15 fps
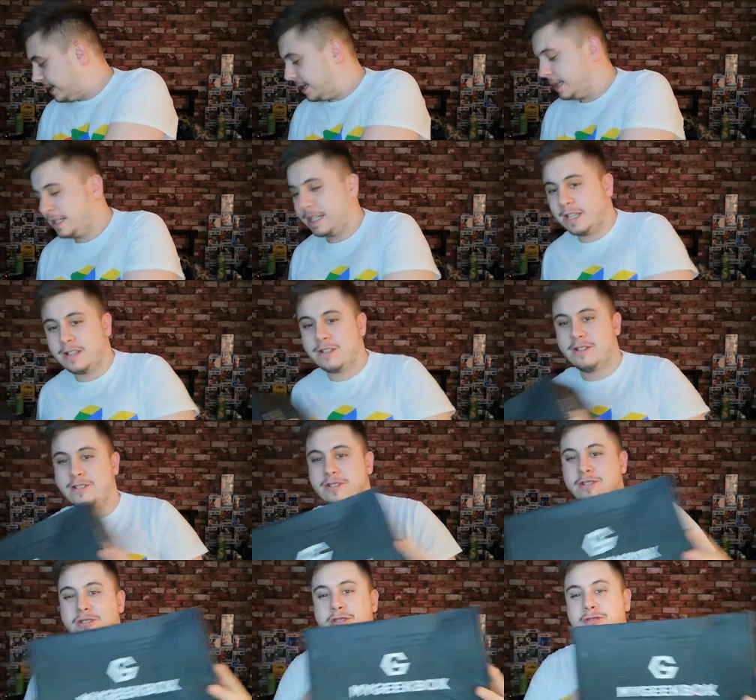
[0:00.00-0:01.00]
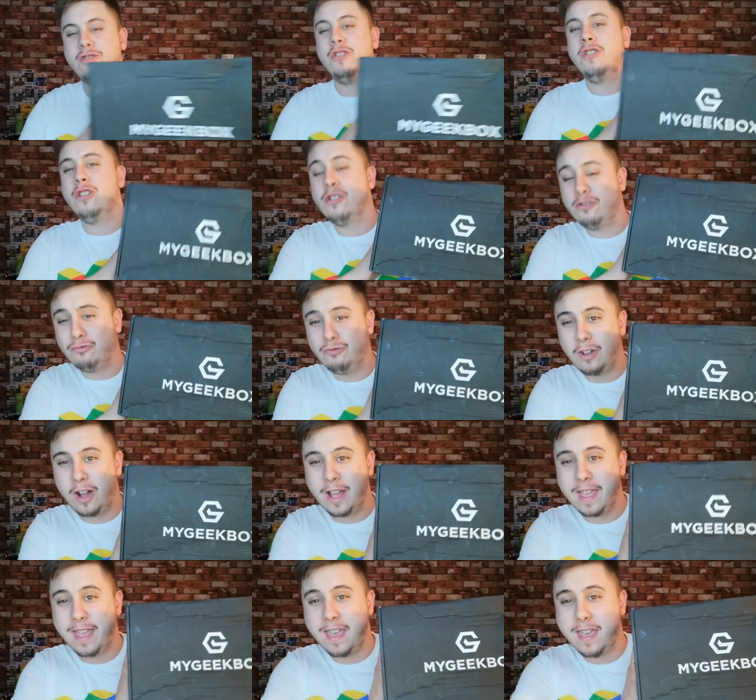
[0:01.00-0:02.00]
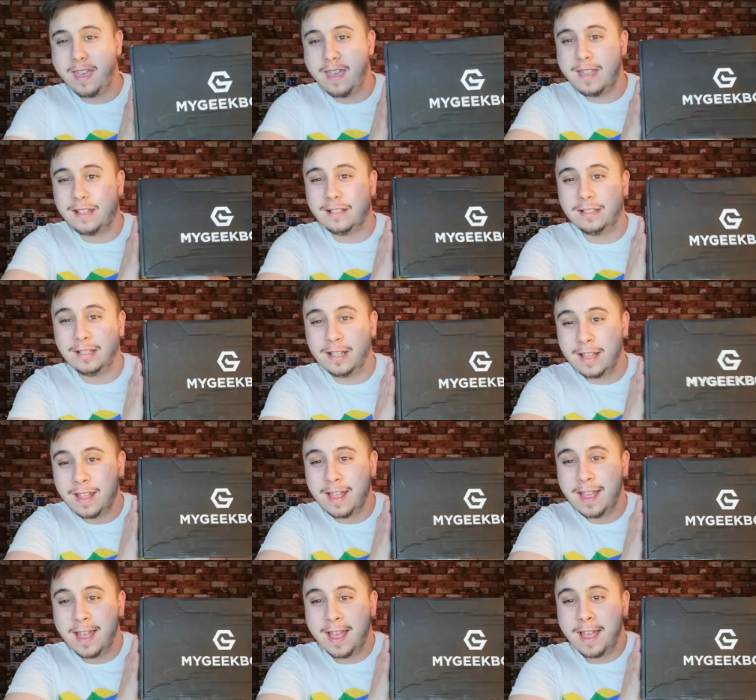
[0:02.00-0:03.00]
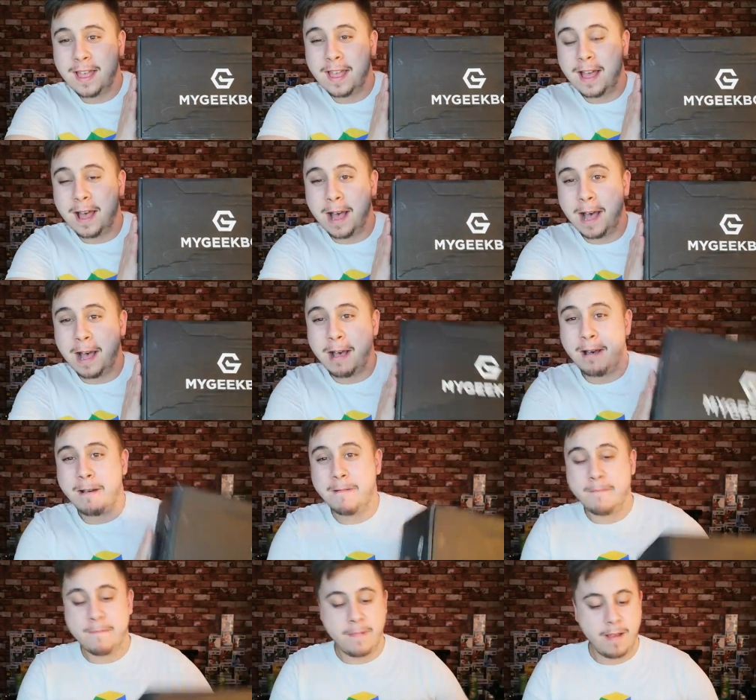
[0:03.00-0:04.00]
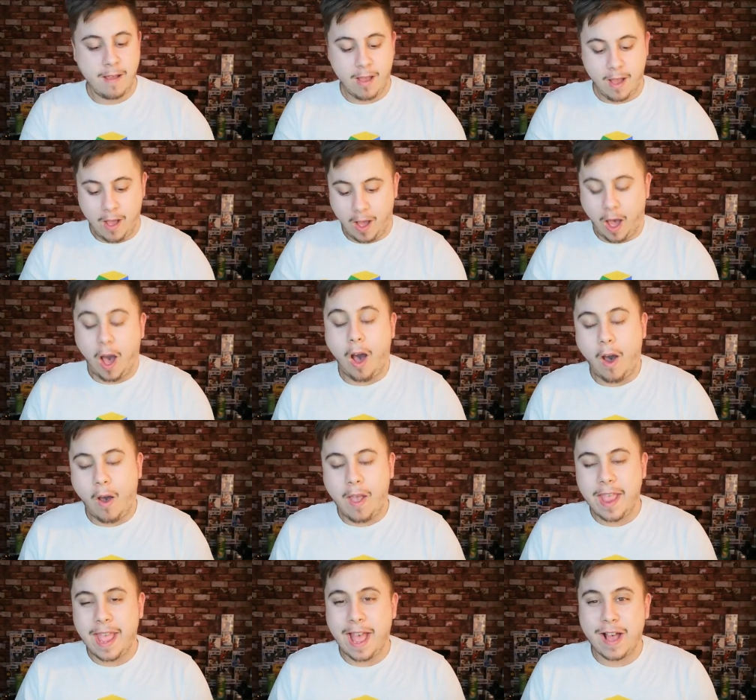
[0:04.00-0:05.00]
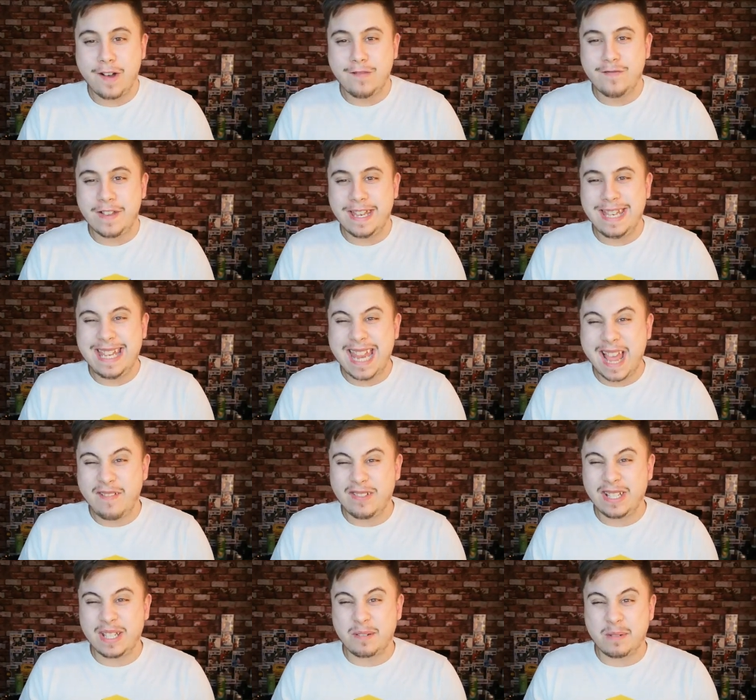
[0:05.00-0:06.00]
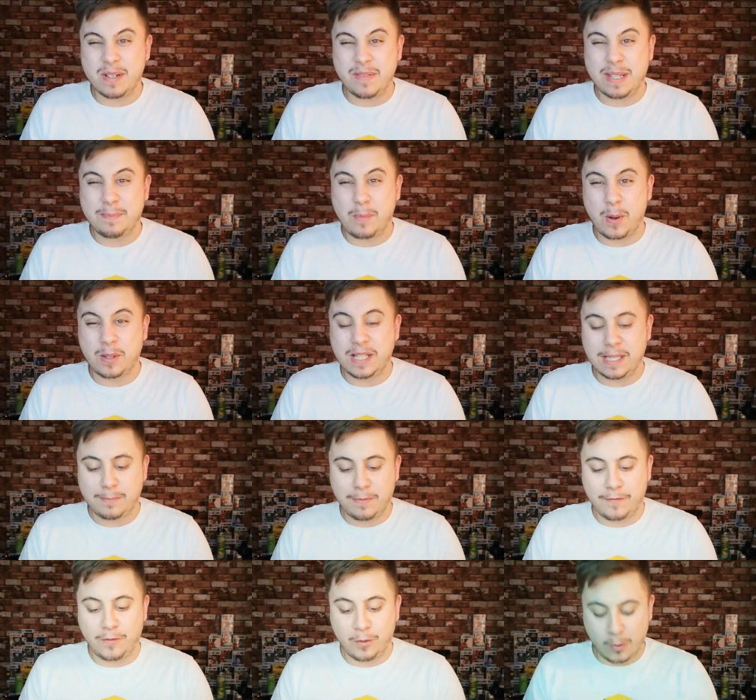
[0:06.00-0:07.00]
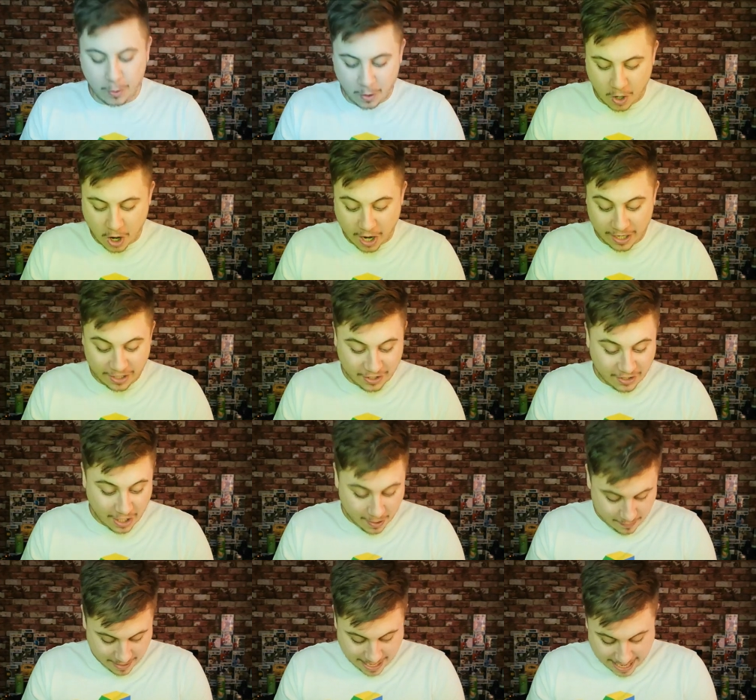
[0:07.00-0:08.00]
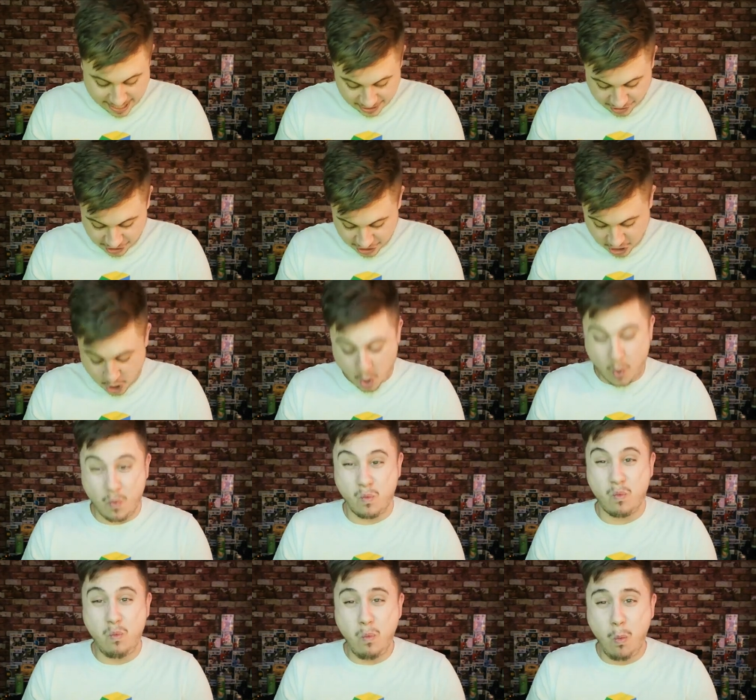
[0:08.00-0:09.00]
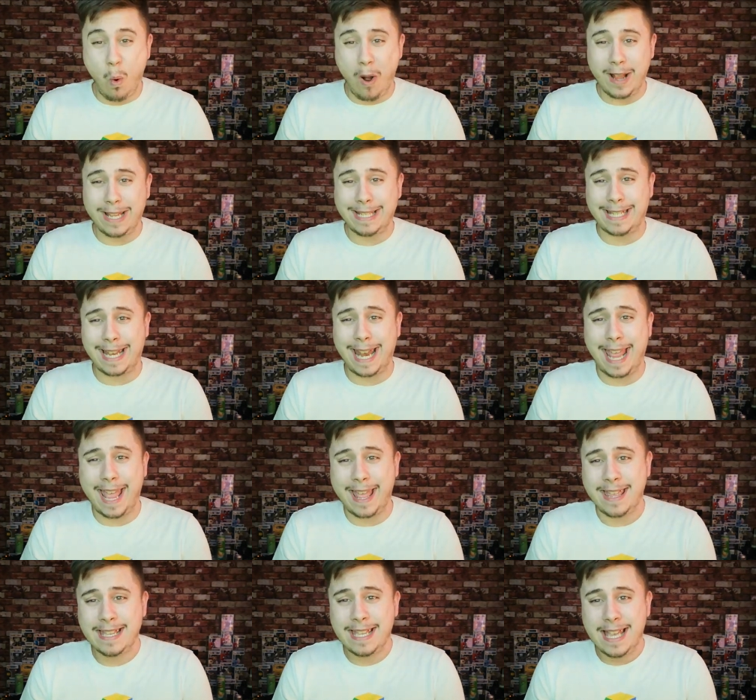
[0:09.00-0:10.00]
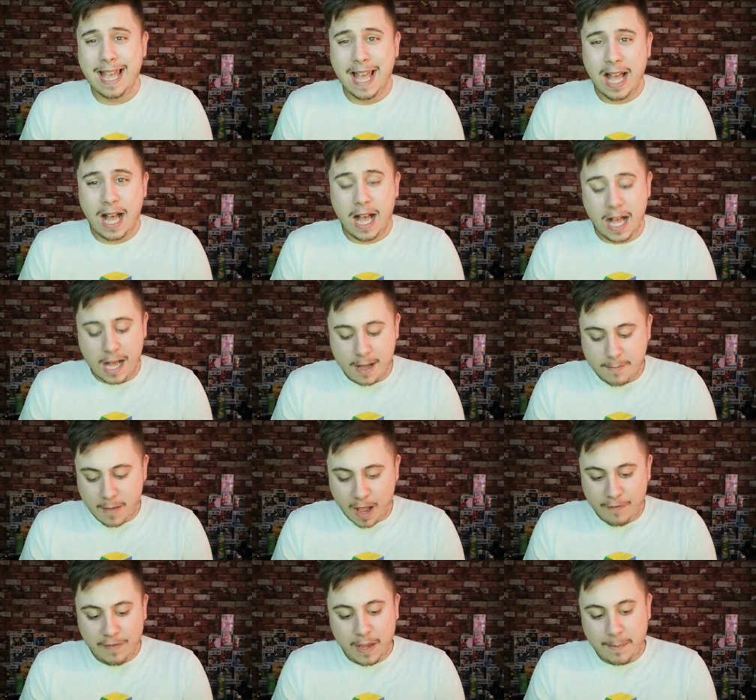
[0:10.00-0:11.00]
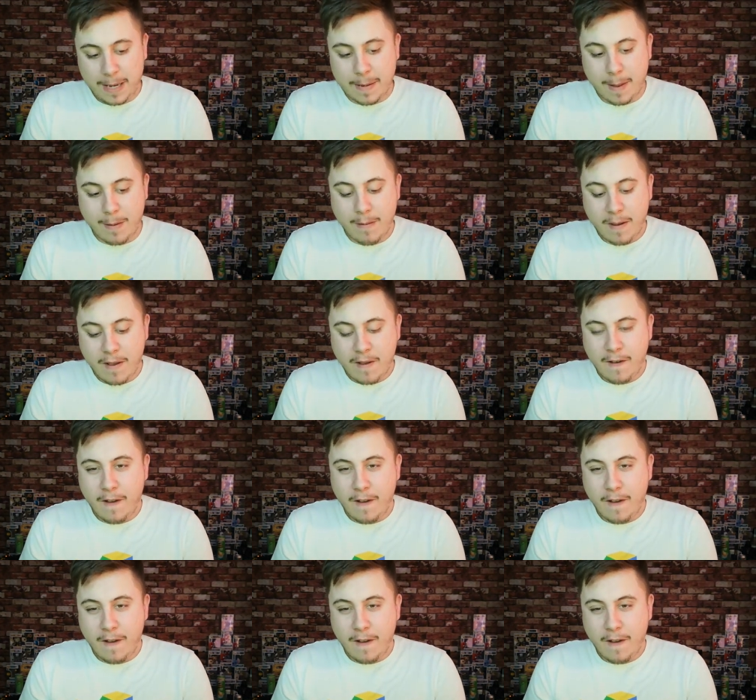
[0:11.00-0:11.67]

he is, right here. Um, I have never done one of these boxes before. I don't actually know what is in it. Um, I think I paid about